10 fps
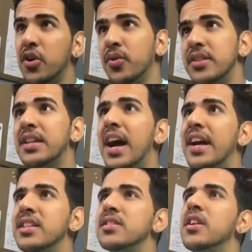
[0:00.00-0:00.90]
do the
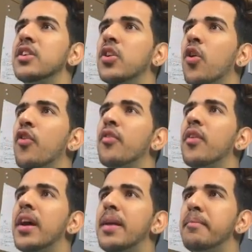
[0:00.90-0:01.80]
size. You go
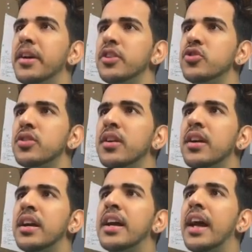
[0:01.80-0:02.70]
image
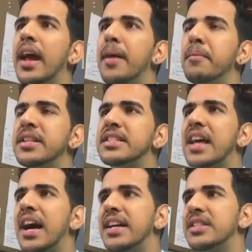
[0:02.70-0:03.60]

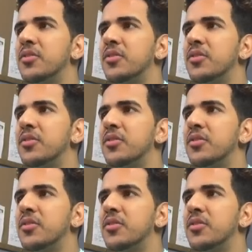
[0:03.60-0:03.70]
size,